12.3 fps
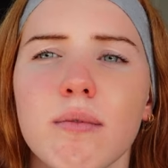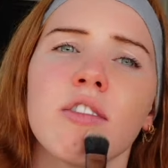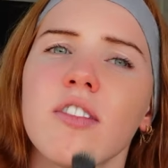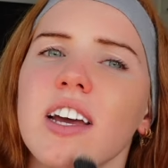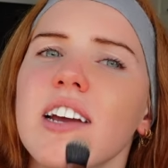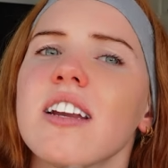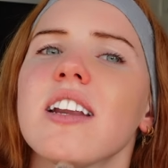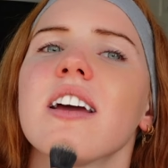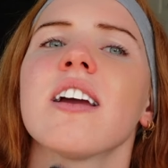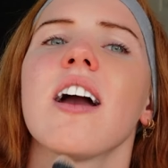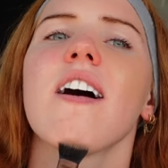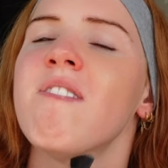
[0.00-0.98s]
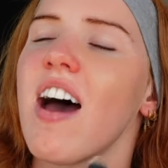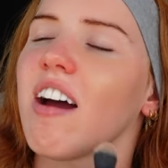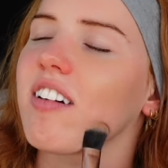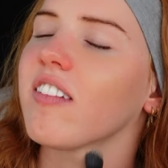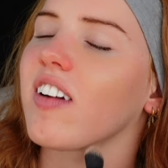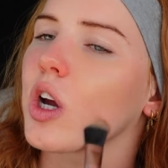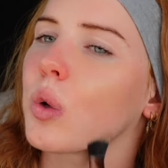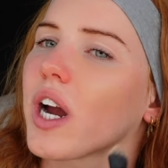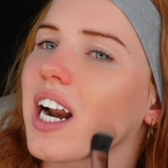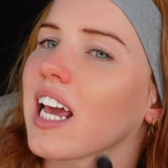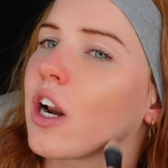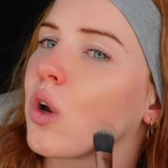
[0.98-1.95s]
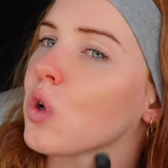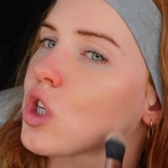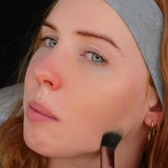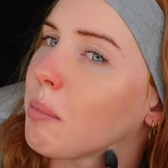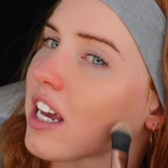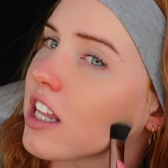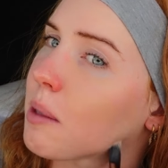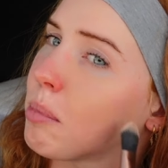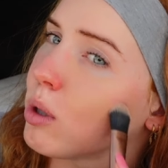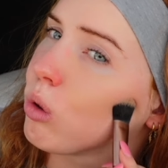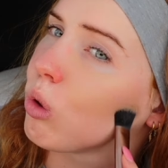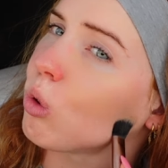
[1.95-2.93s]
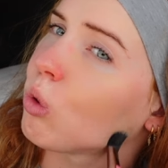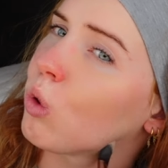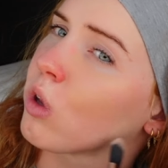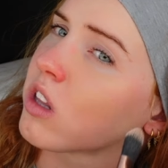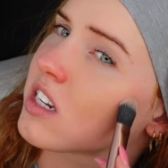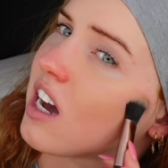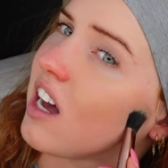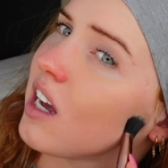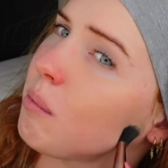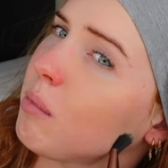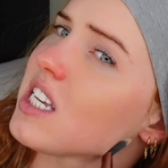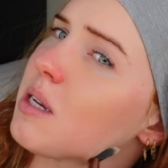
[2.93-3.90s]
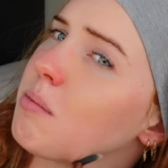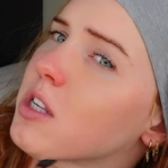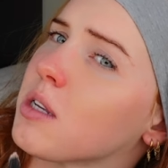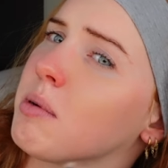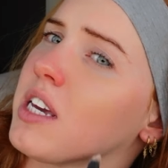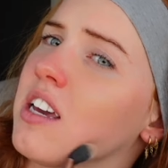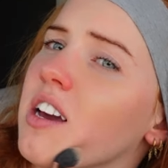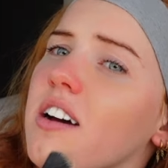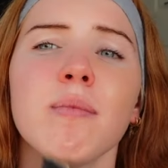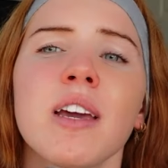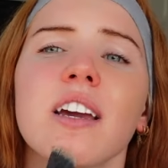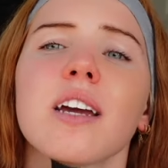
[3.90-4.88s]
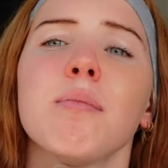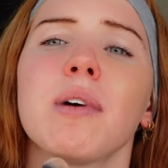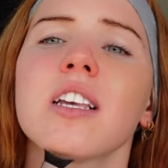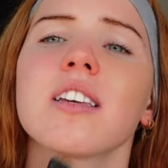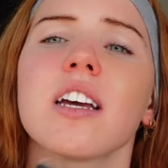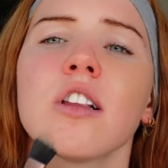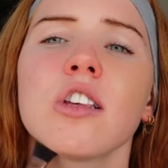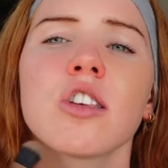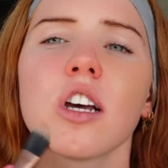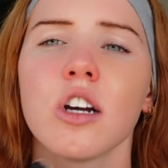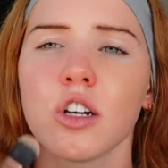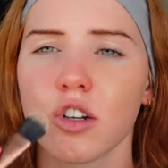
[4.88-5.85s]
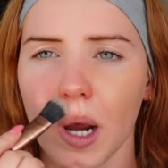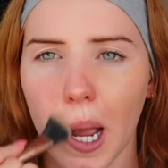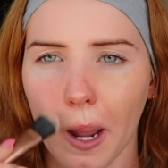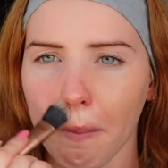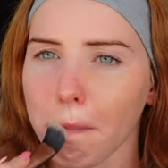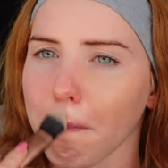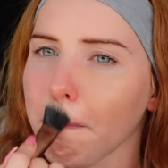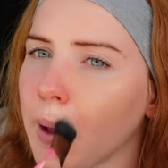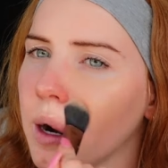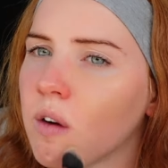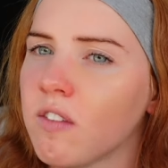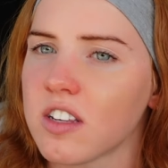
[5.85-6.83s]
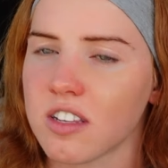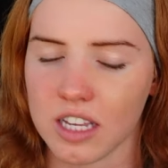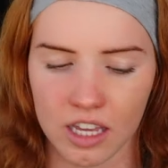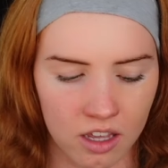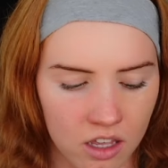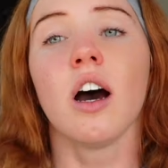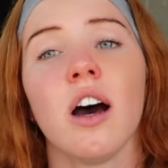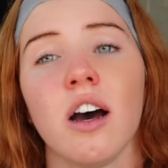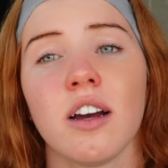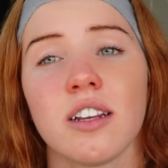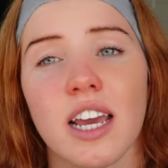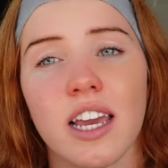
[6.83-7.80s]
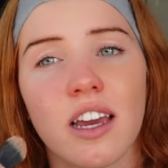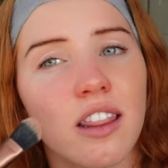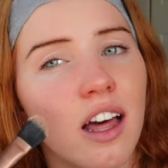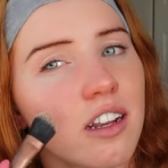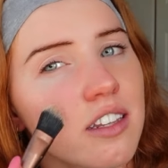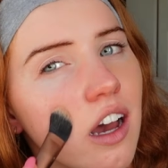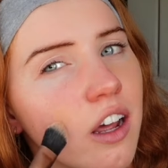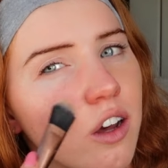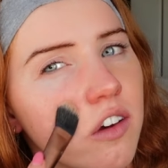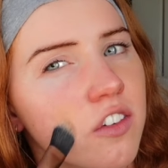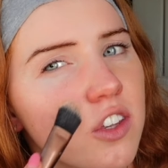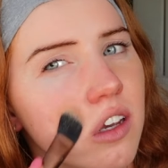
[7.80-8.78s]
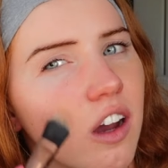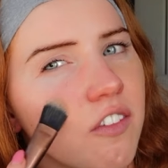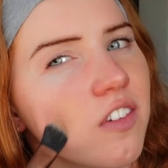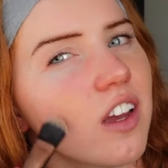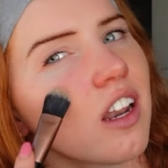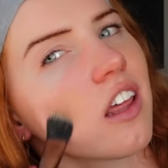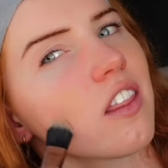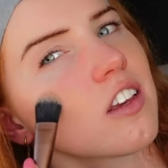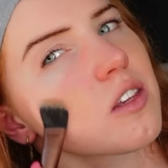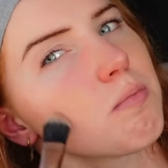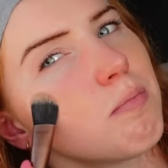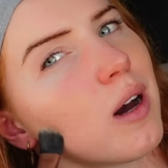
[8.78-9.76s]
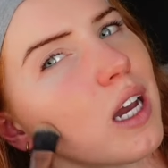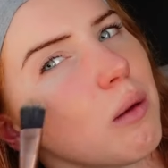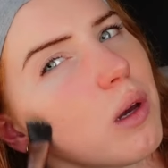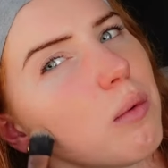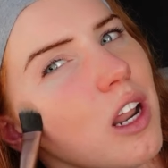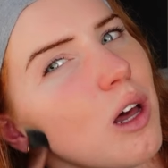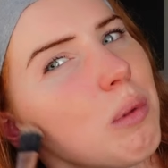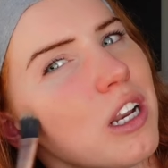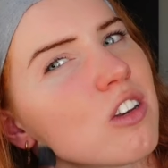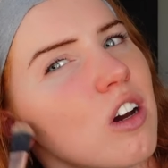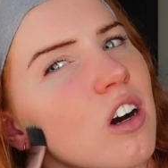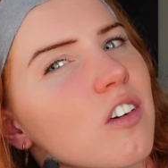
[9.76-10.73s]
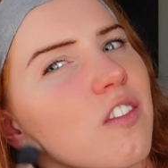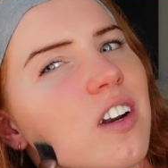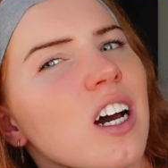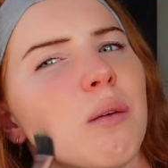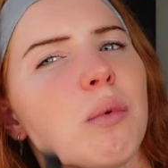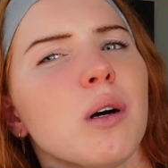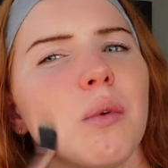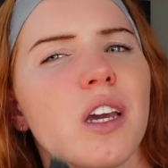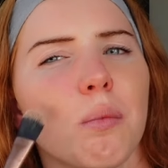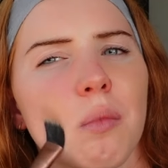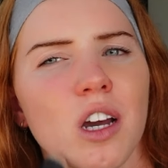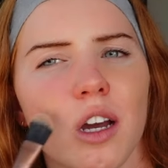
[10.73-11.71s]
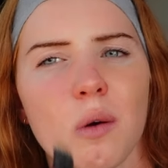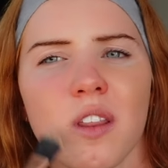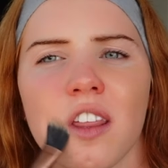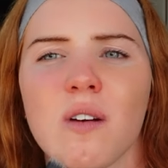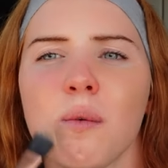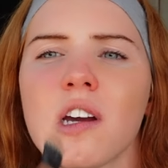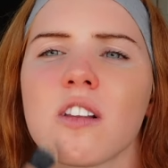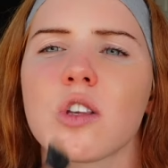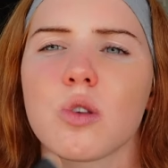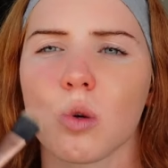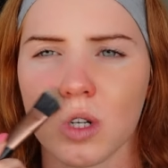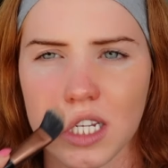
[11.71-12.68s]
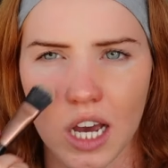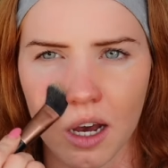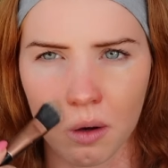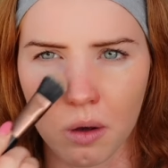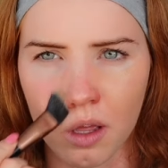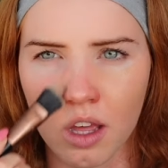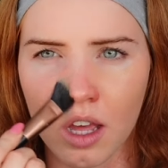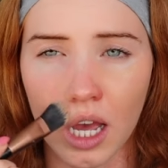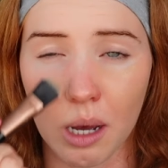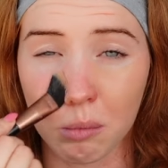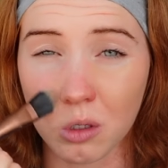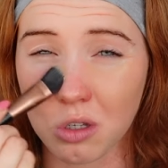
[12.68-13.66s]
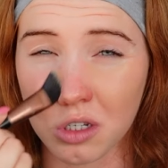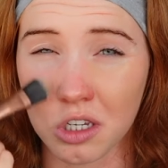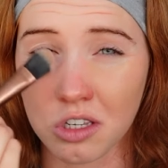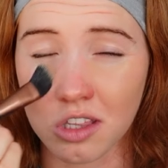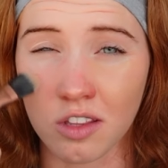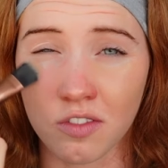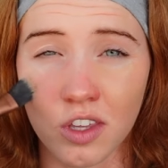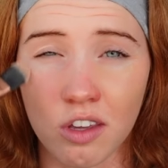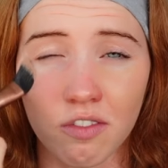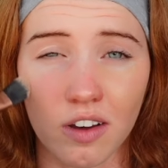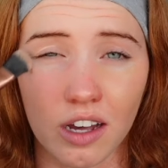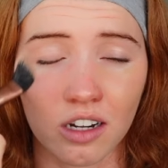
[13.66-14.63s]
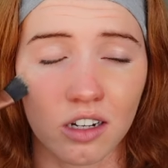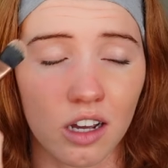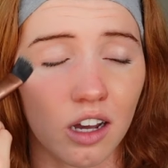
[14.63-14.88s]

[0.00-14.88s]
fading very quickly, and also being in the pool all the time seems to be making my skin so dry and obviously taking that tan off. So I feel like this might be a little bit dark for now, but we can work with it, we can sort it out. I'm also using the viewfinder